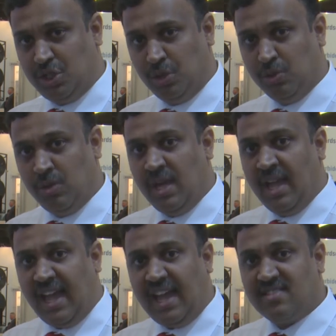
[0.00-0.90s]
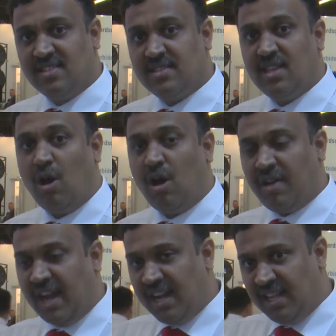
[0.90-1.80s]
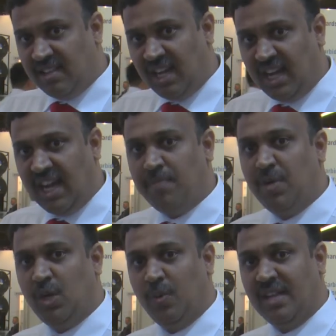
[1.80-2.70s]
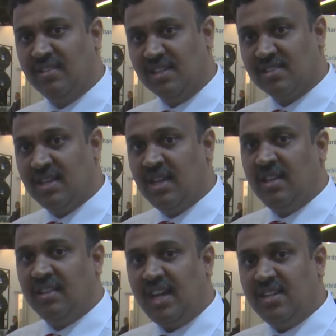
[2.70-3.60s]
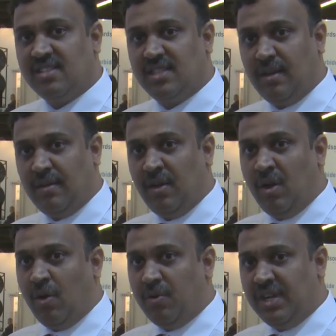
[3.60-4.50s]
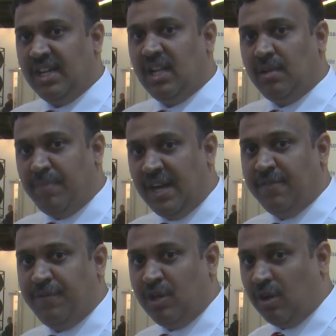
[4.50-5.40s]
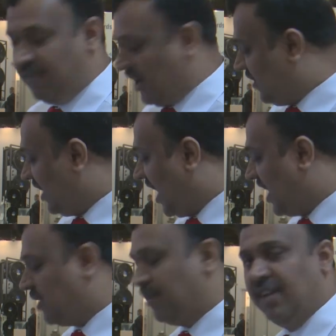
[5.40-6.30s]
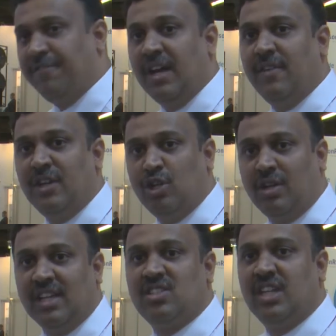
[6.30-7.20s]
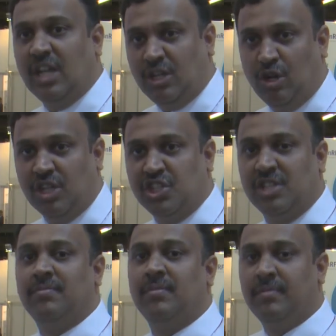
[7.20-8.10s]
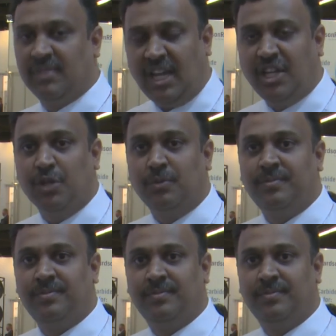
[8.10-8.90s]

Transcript: two axes or anything in between this. That is the real benefit of having IGBT5 and .XT technology. Thank you.